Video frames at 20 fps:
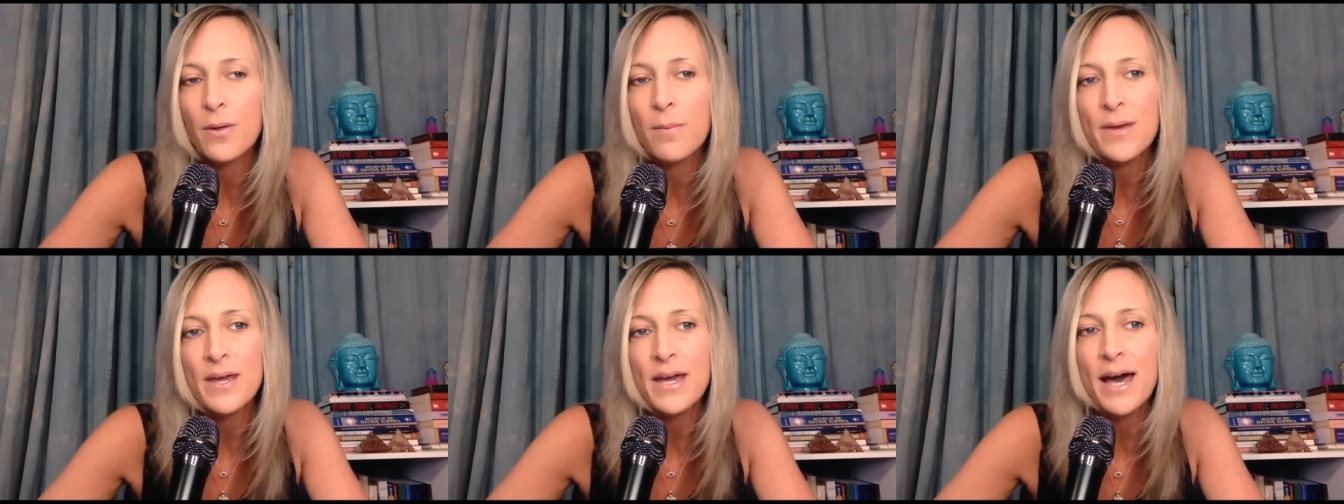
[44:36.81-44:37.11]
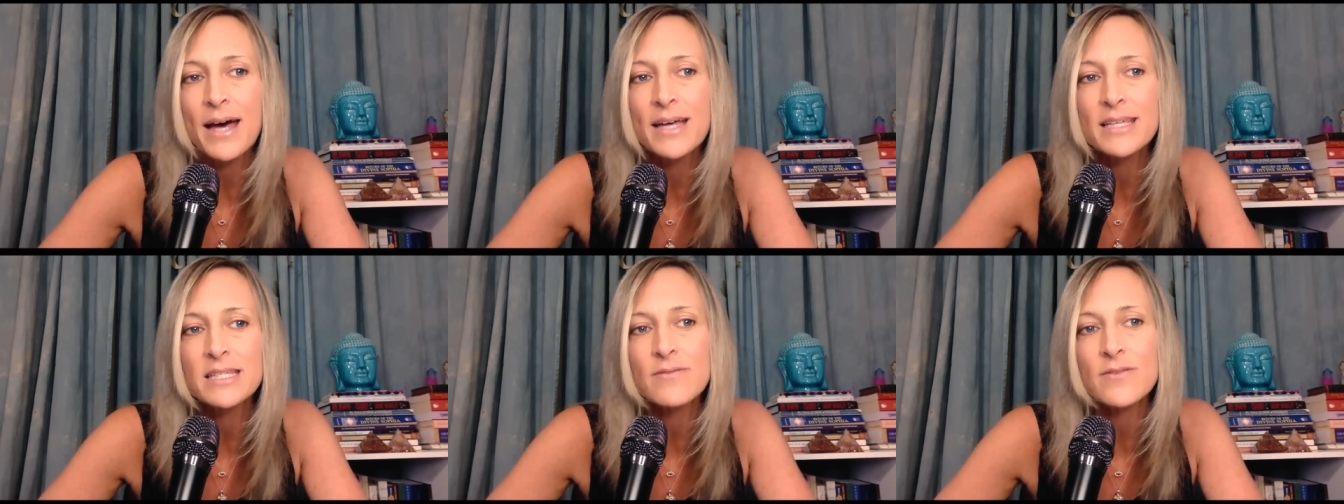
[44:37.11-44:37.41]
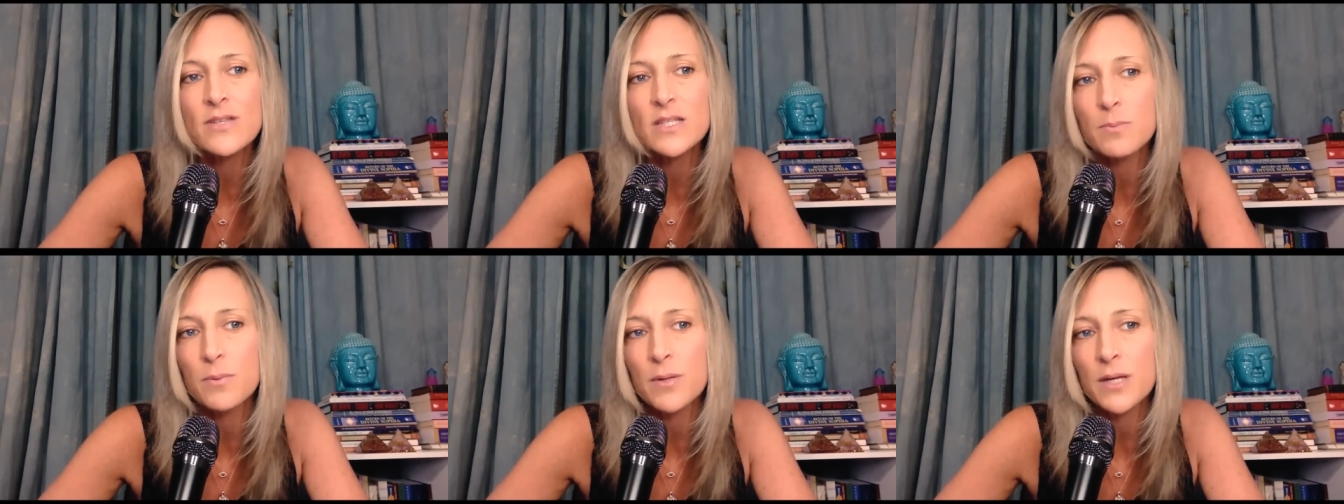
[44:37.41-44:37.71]
And because of
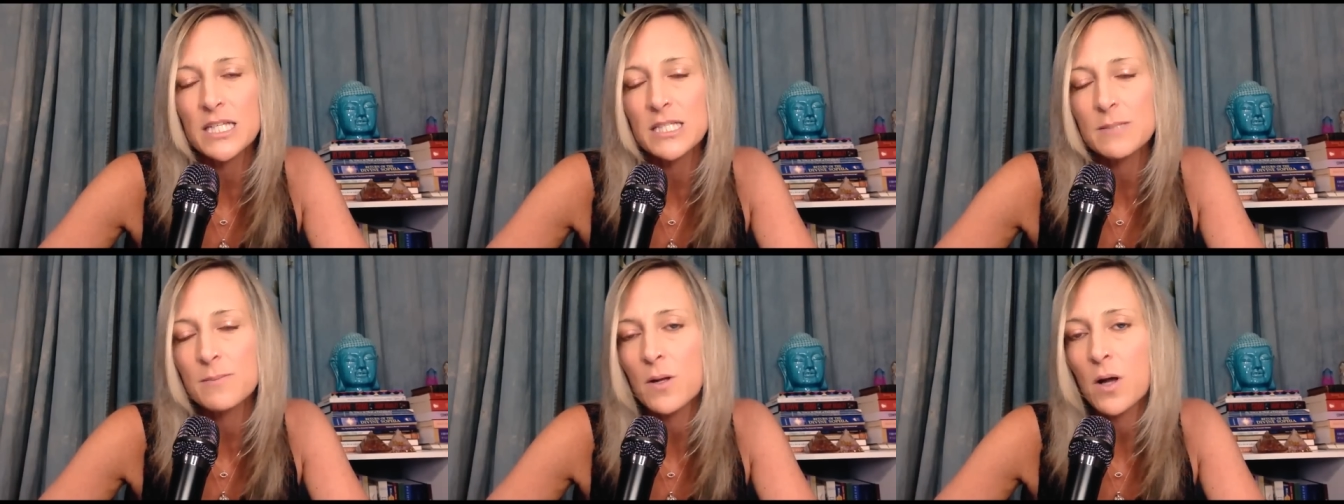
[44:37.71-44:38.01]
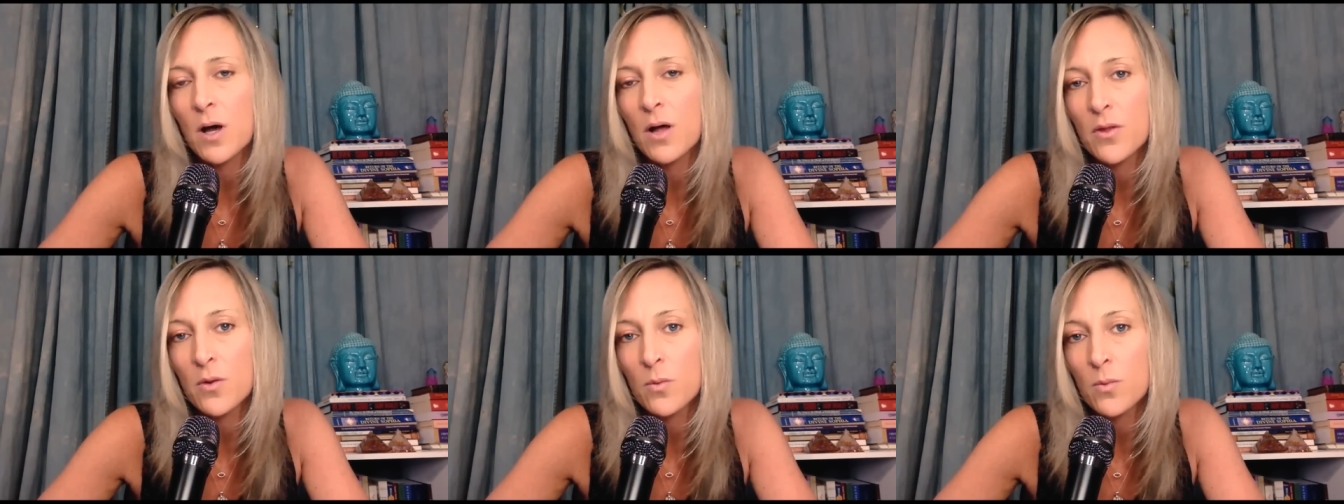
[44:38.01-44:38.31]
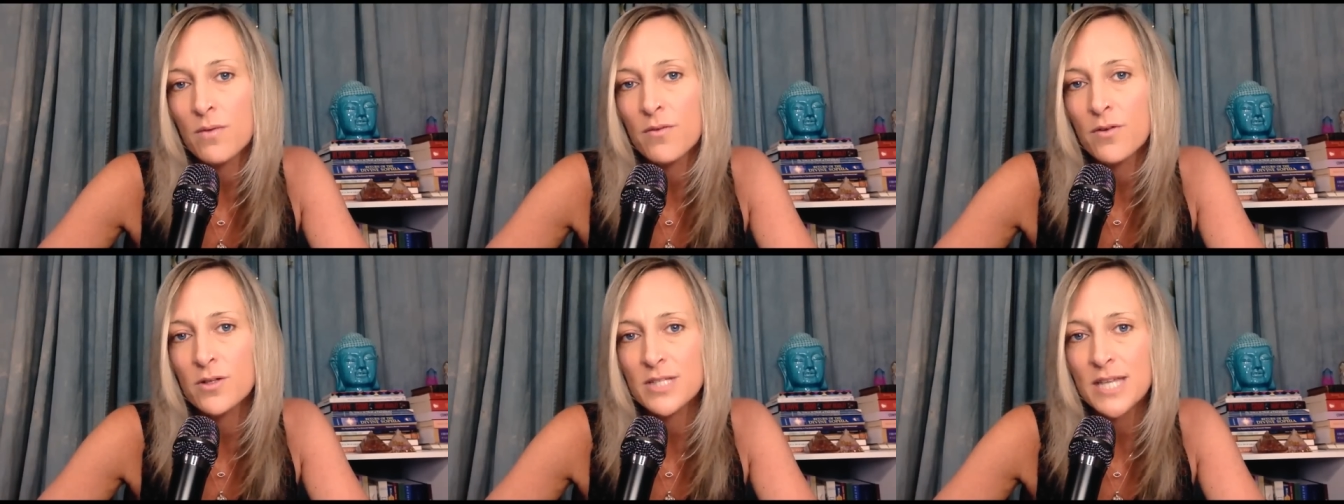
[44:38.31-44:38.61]
its placement on the
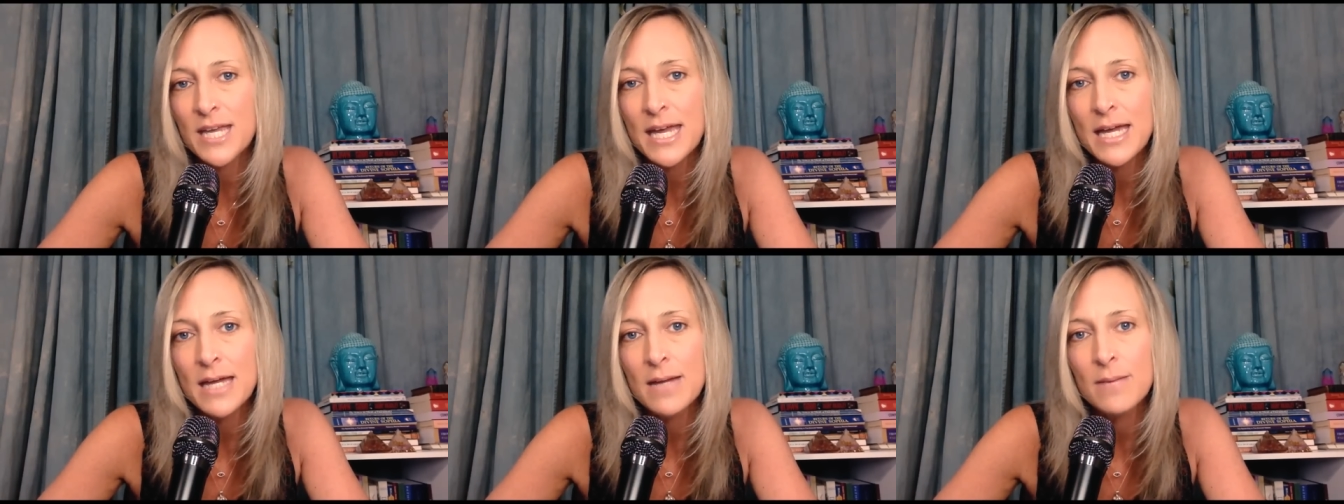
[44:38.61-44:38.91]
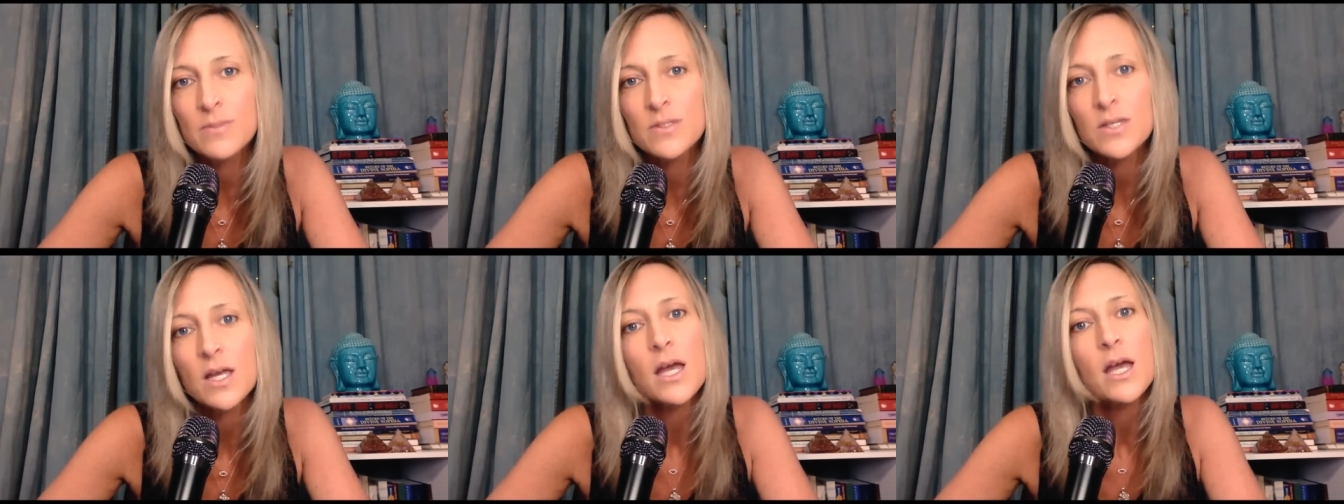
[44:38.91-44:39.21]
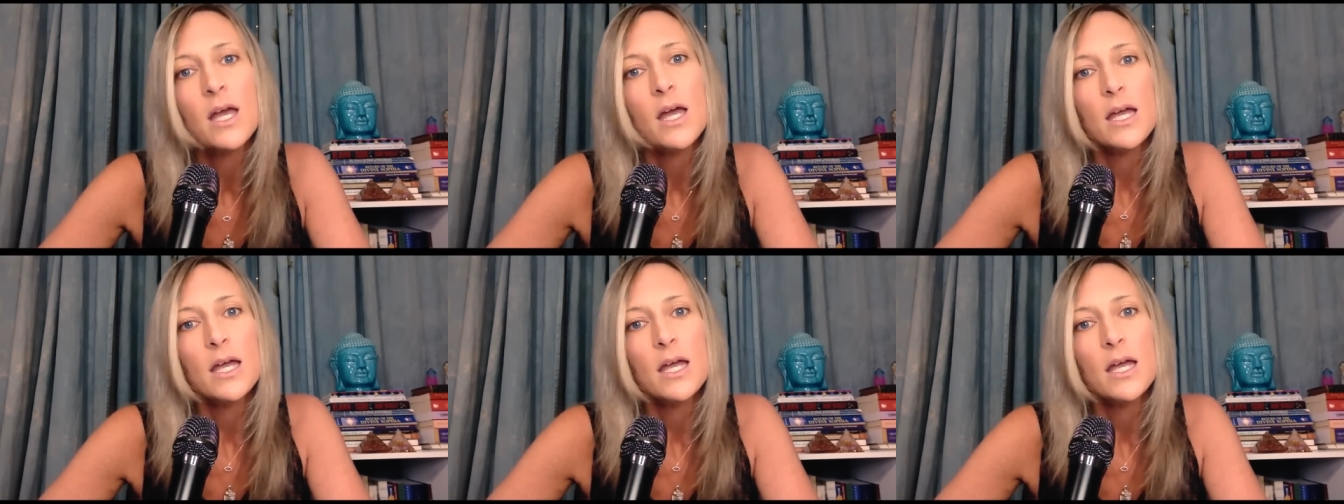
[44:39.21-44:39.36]
River Thames,